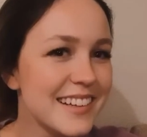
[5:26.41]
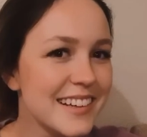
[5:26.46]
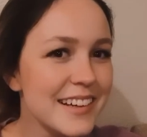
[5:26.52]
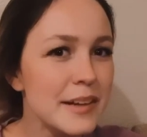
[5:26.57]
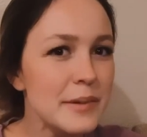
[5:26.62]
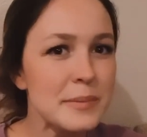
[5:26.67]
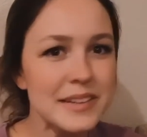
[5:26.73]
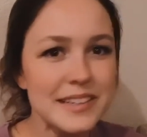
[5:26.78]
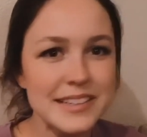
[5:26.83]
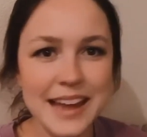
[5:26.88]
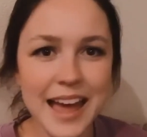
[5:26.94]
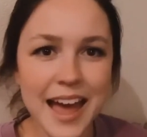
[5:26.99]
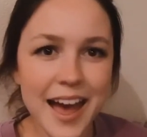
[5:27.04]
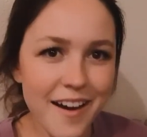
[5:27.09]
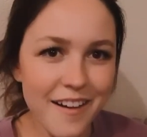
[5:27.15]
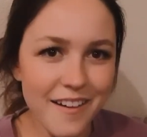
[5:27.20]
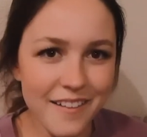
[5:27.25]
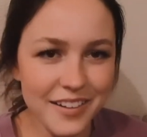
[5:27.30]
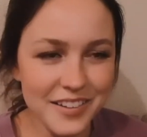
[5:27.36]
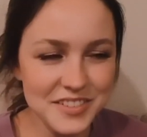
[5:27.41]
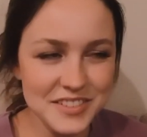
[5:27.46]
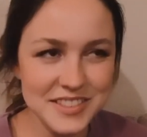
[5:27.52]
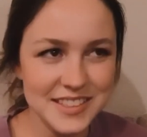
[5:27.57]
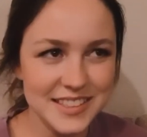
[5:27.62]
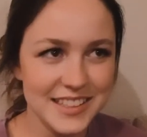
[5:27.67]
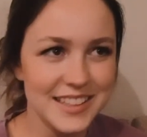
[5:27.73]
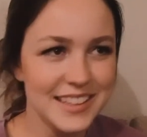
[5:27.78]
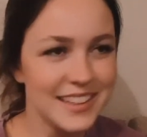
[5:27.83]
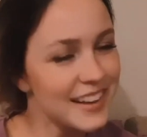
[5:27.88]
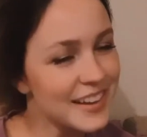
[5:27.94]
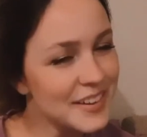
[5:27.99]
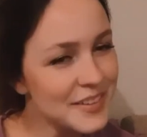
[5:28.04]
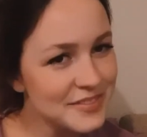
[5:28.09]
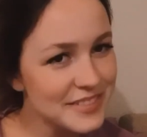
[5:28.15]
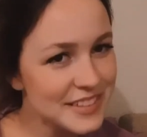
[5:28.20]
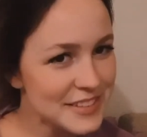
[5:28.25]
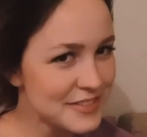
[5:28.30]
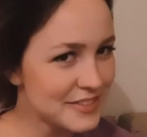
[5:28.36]
But now I was like, I'll
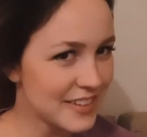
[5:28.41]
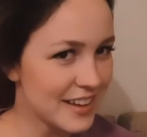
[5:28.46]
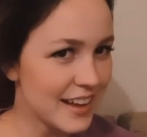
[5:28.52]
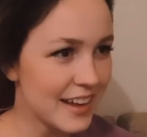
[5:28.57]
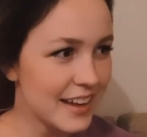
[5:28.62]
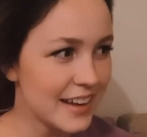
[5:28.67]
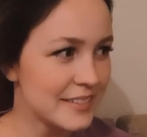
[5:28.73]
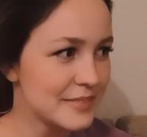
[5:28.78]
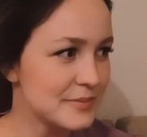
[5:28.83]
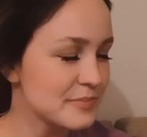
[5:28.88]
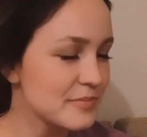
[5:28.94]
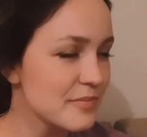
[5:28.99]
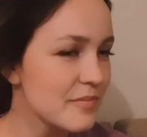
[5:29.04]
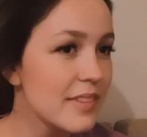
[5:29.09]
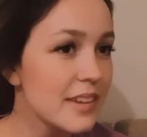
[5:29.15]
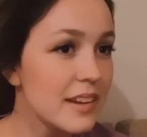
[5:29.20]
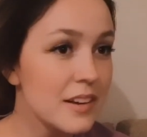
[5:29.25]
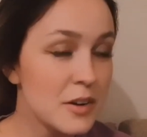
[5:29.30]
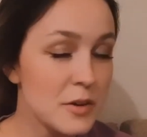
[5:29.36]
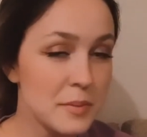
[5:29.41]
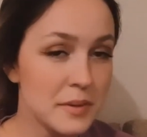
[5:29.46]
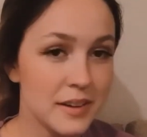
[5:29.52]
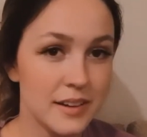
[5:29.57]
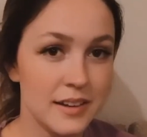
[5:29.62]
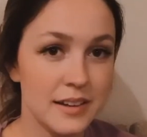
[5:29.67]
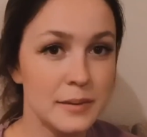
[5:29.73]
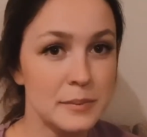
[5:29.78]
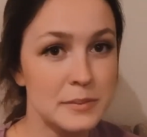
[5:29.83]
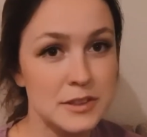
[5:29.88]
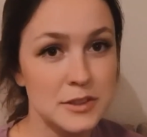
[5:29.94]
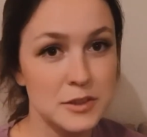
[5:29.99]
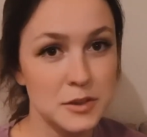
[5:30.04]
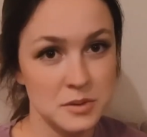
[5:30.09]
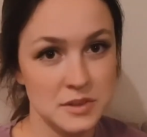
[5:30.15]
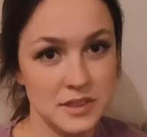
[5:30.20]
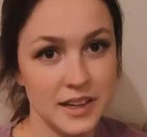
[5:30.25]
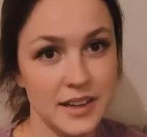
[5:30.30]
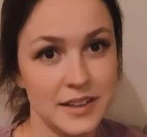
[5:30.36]
be fine. Oh my god, I'm so
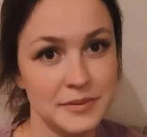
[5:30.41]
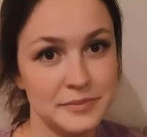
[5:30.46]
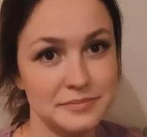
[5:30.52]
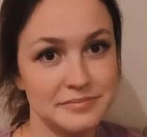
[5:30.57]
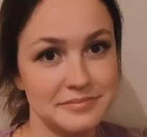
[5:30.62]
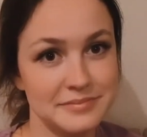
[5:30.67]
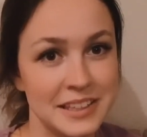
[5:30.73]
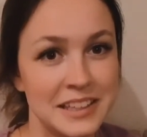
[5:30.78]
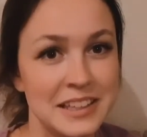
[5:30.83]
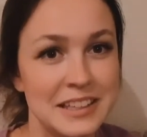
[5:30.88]
sad. This